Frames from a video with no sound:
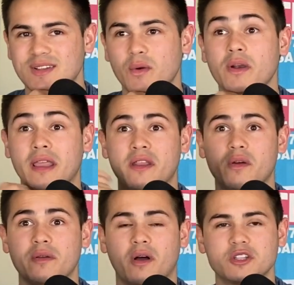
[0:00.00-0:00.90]
Or, you
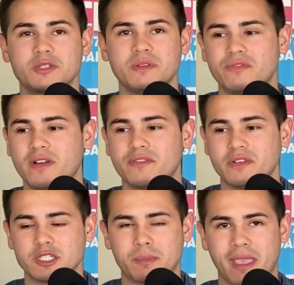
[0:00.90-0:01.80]
know, it'd also be fun if we
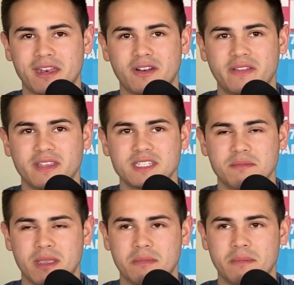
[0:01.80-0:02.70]
expanded on this
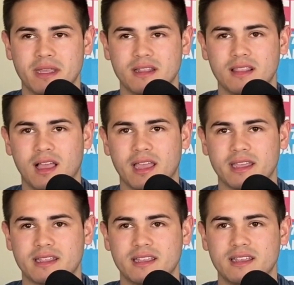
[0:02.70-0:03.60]
and maybe made it
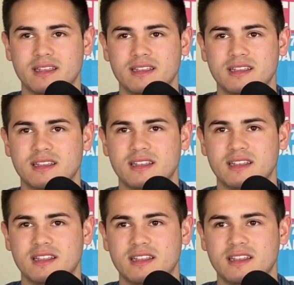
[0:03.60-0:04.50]
like
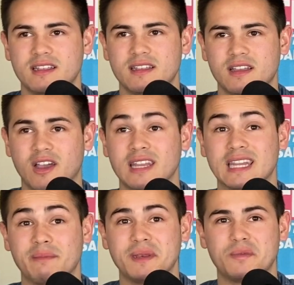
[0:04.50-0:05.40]

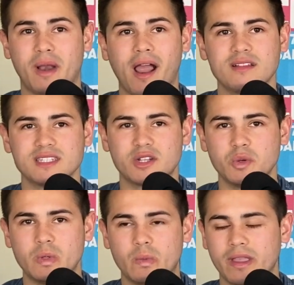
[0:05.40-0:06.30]
unlimited rounds, like who
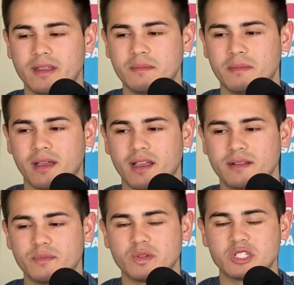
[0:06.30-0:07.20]
would win,
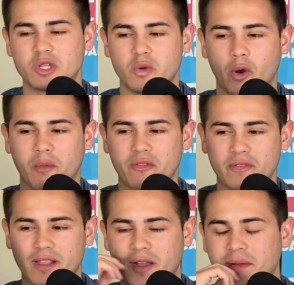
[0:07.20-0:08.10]
but we'll just go normal for
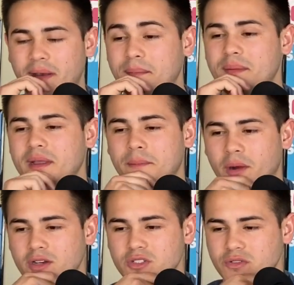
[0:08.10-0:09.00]
now. And I'm going to make a
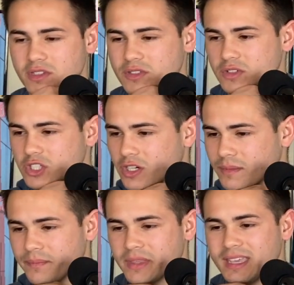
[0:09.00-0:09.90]
part 2 for this for sure.
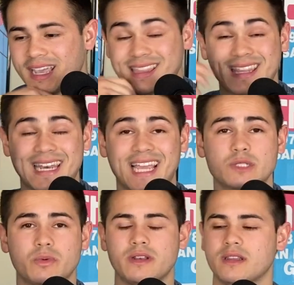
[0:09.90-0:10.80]
And then the
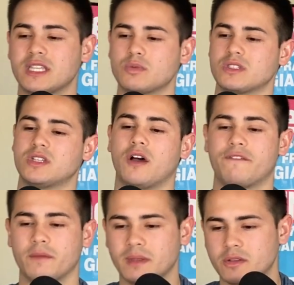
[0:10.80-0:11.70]
next one, this was tough
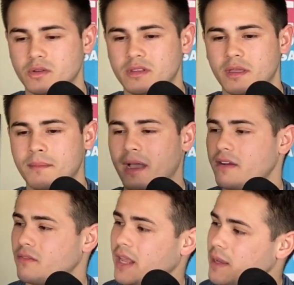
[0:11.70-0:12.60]
for me, dude. The amount
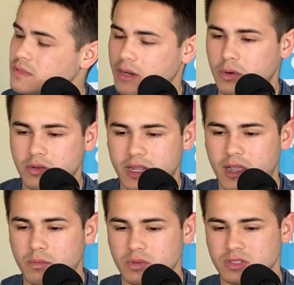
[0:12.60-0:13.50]
of names I wrote
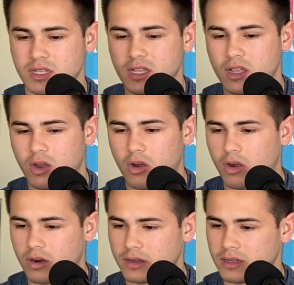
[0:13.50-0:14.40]
down was hard.